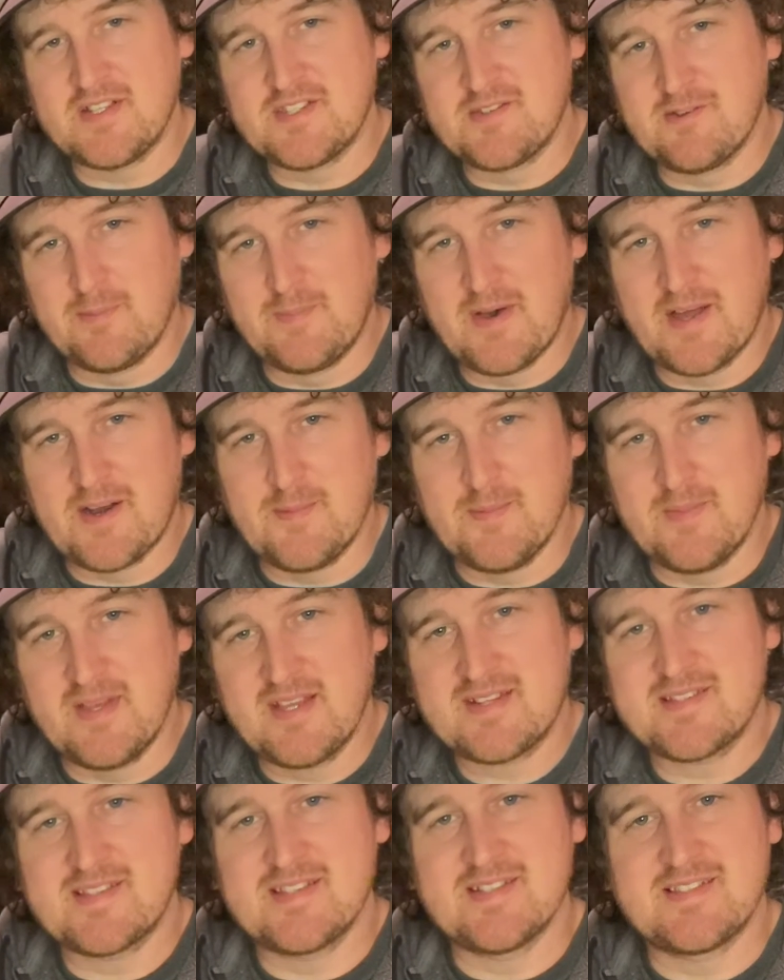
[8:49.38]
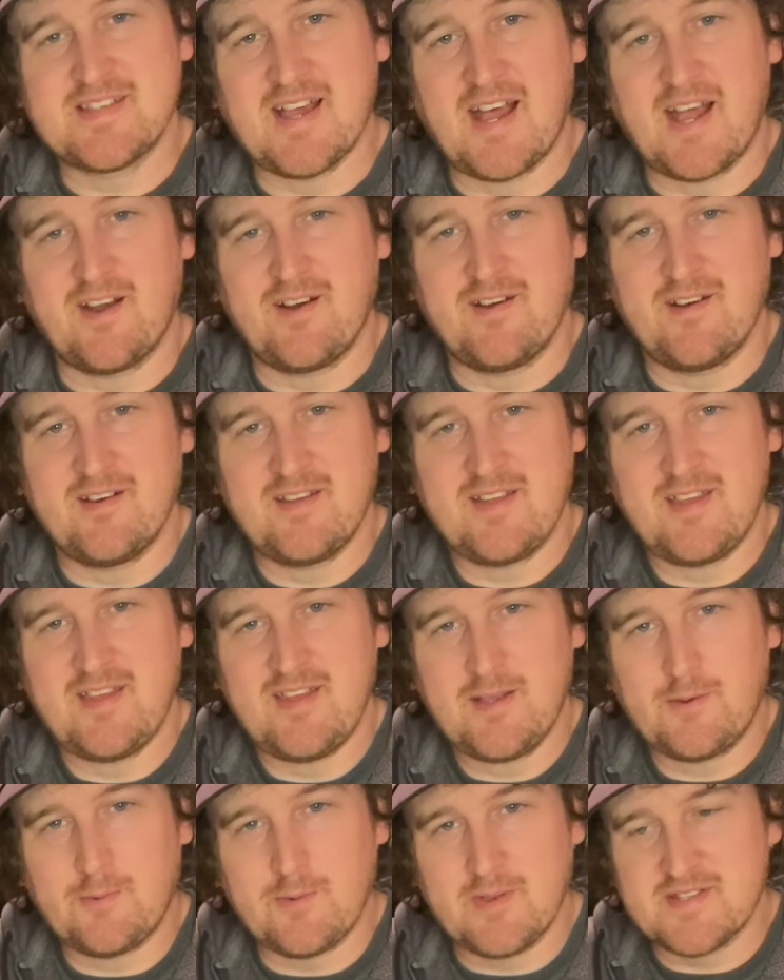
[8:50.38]
to a Better Mix. It's our
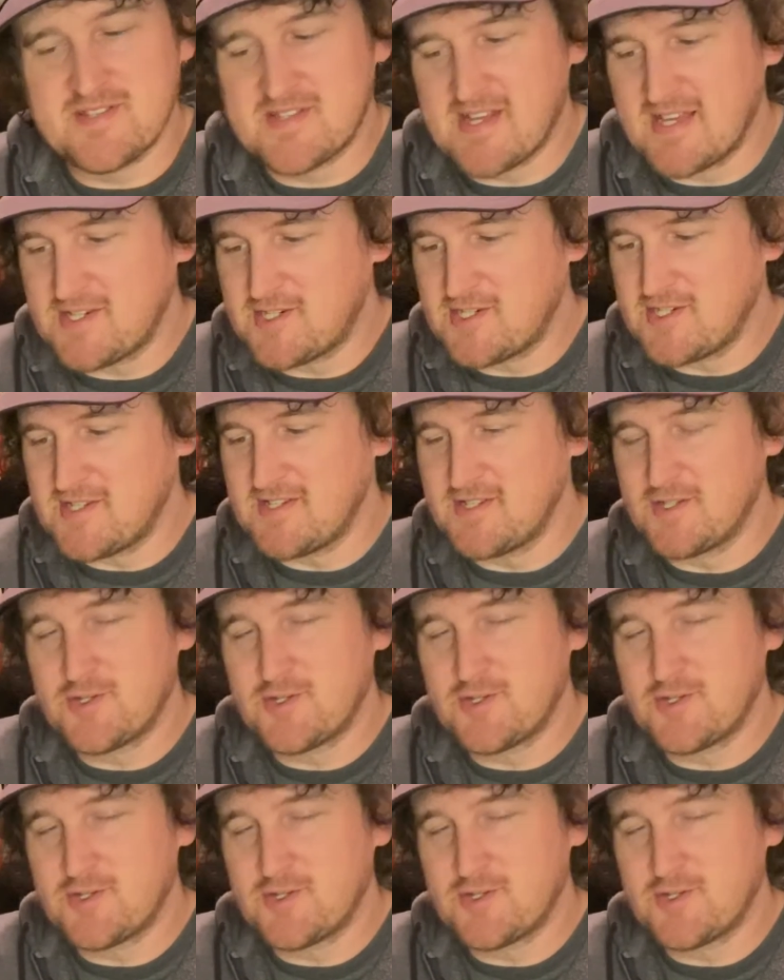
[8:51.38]
equalization